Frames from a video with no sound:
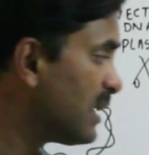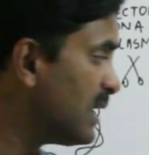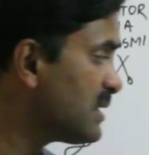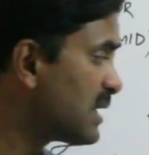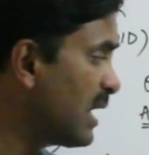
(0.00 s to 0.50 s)

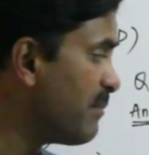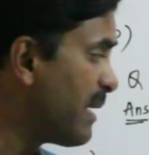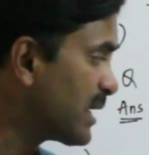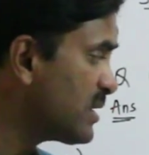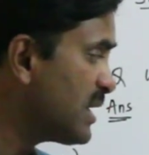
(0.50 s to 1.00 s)
is a
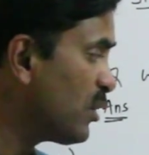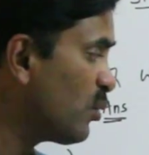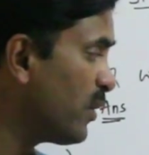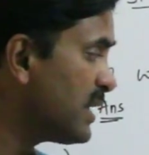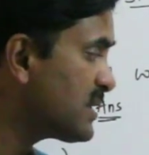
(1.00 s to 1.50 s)
bacteria
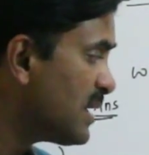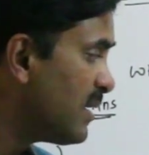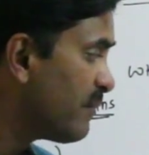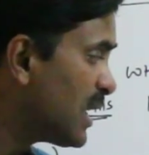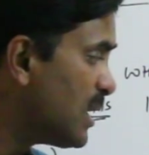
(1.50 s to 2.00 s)
known as
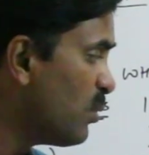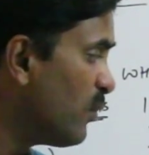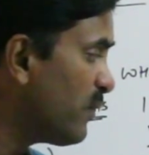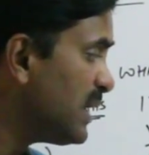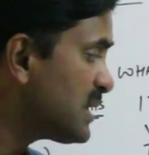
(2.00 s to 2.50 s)

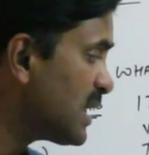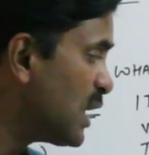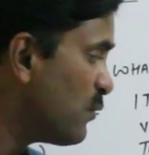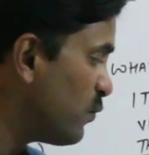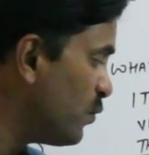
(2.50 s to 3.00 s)
Haemophilus
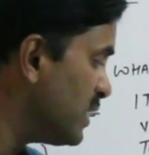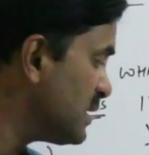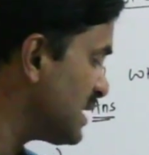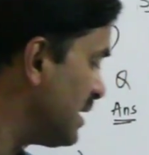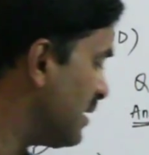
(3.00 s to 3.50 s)

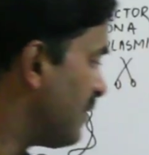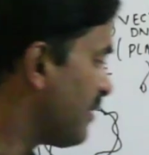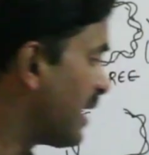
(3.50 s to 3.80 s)
influenzae,